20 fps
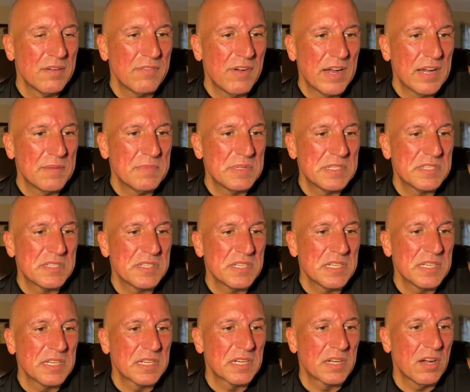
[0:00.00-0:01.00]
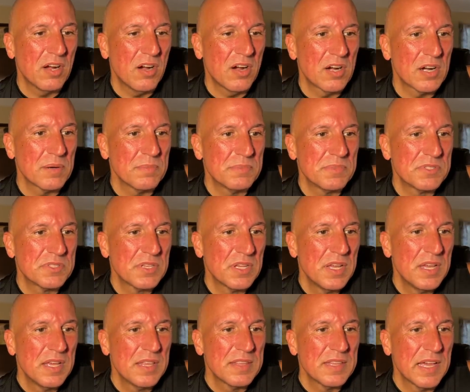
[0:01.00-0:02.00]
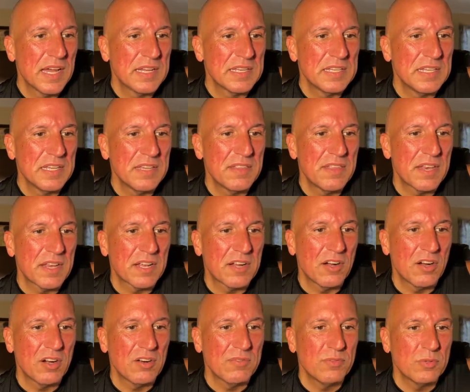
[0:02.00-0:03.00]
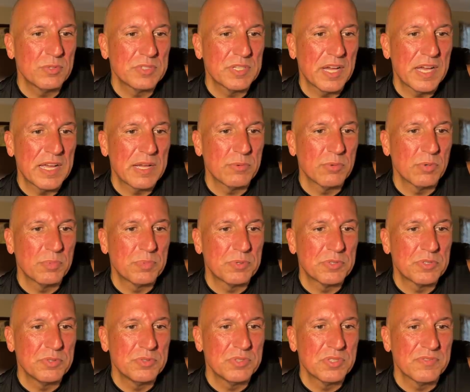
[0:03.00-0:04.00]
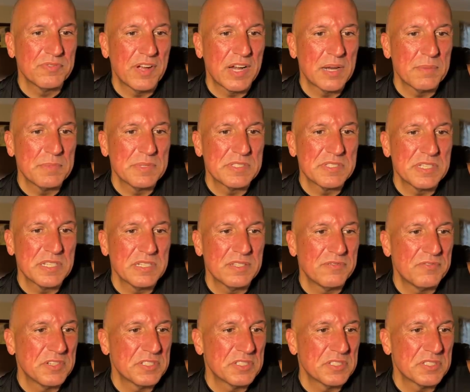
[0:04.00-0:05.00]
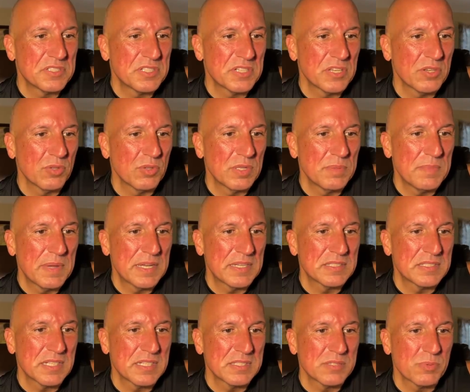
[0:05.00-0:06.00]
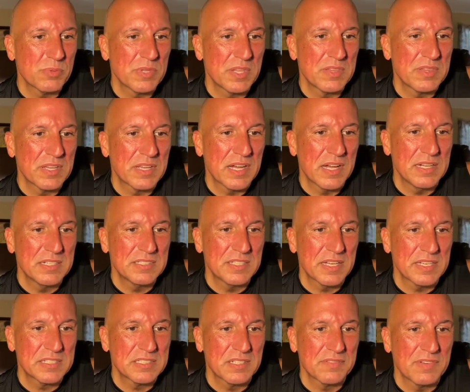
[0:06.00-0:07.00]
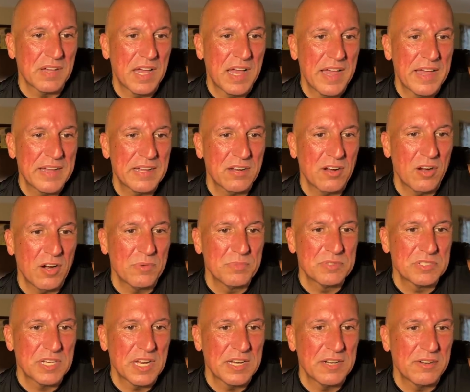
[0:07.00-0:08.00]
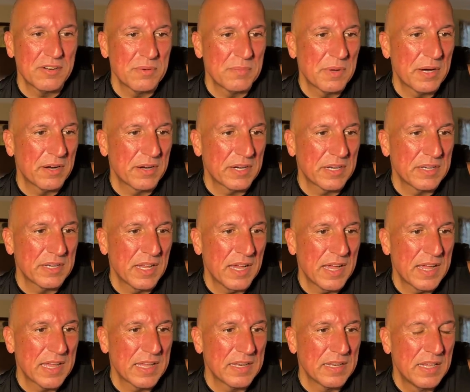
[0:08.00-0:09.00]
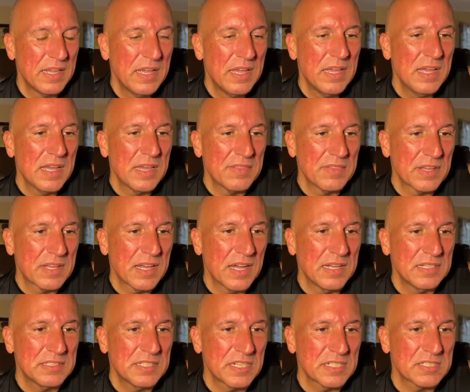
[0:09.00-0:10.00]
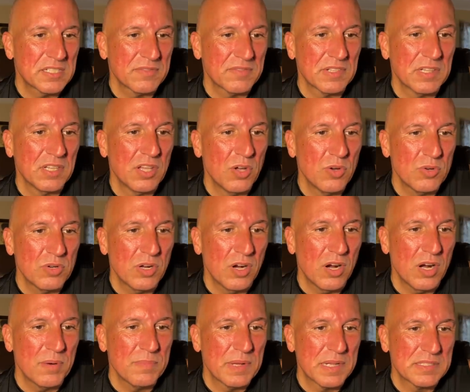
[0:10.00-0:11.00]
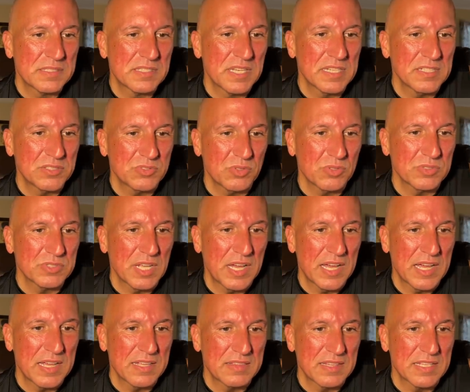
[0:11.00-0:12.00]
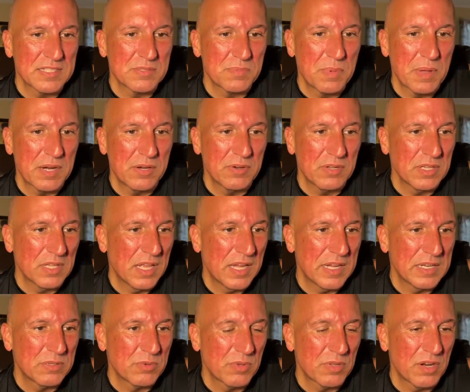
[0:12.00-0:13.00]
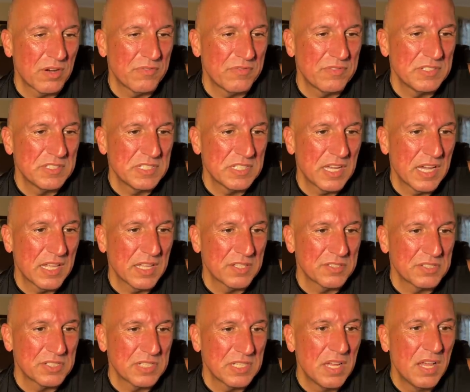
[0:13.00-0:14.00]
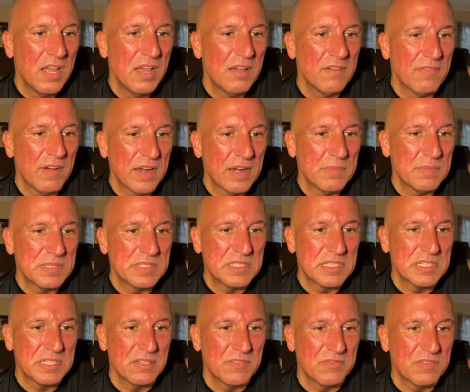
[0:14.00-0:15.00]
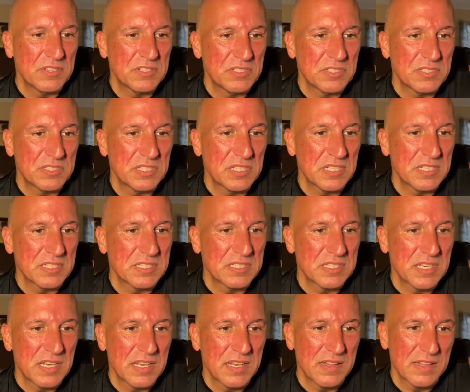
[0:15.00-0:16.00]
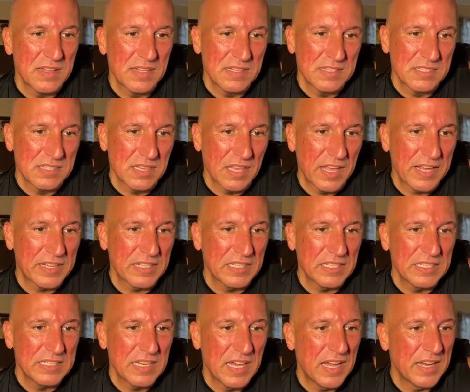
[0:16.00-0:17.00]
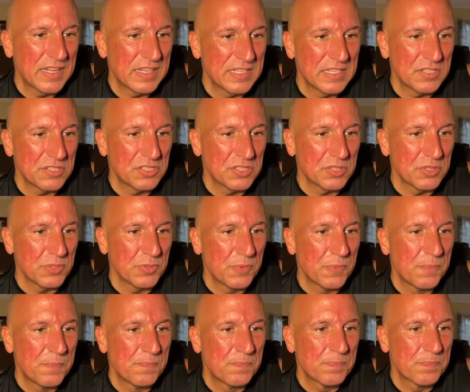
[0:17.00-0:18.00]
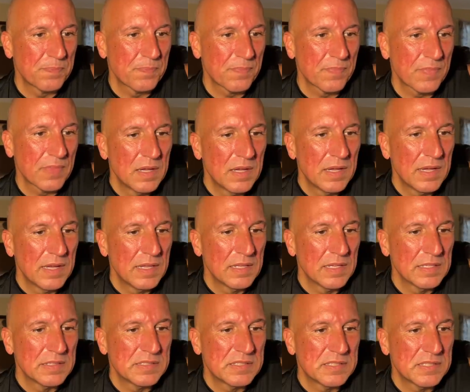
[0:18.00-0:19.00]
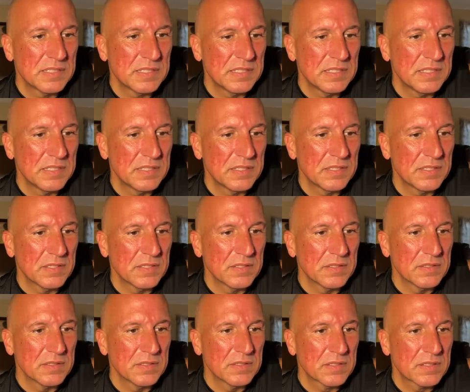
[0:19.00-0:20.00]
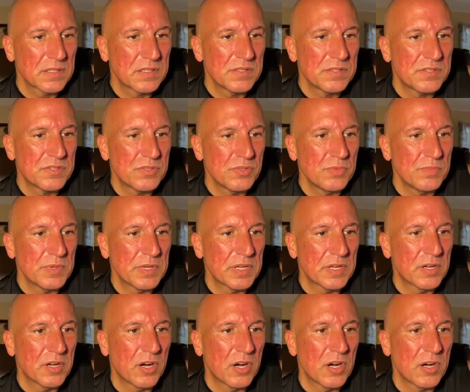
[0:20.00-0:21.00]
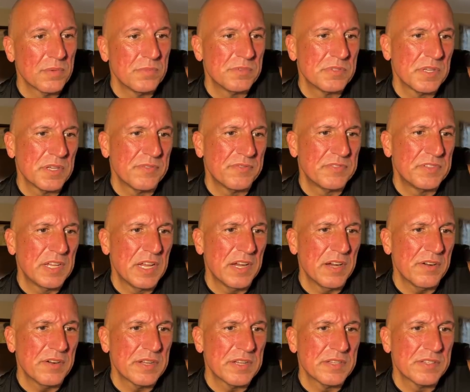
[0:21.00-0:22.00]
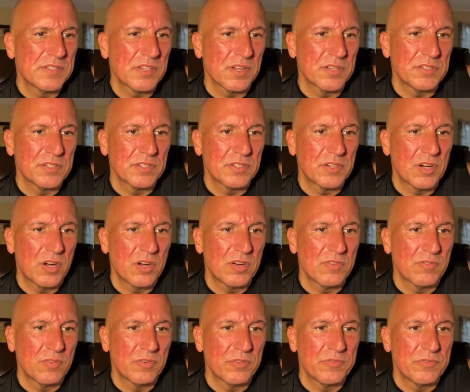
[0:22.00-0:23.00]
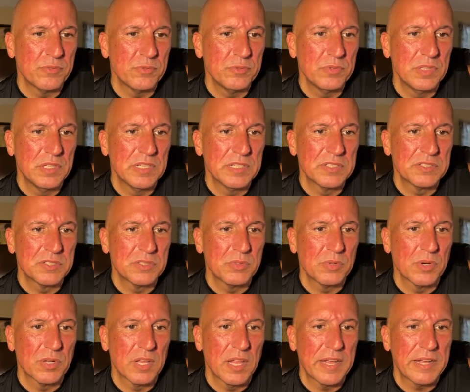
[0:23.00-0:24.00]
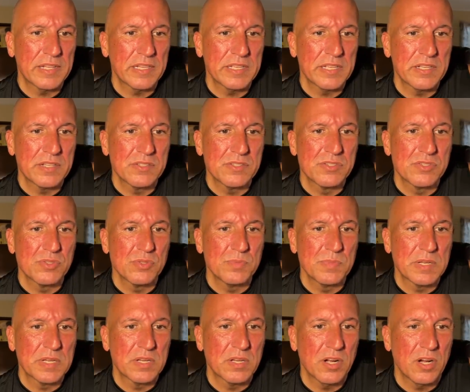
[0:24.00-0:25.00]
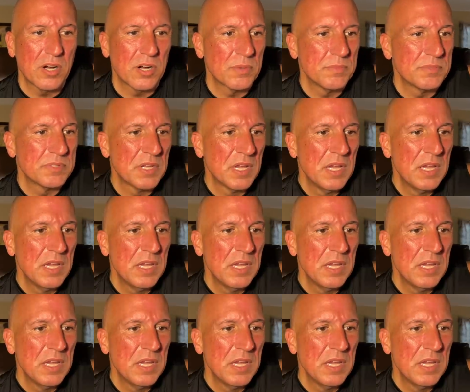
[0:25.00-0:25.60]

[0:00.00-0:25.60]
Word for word: Vitamin C and carbs. The idea that a carnivore diet will produce a vitamin C deficiency only makes sense within the context of a high-carb standard American diet. In the context of a low-carb ancestral diet that's better aligned with our physiology, vitamin C deficiency is, is likely not an issue. And let's see here. Consuming carbs. If dairy is on your carnivore food list, you are likely consuming carbs.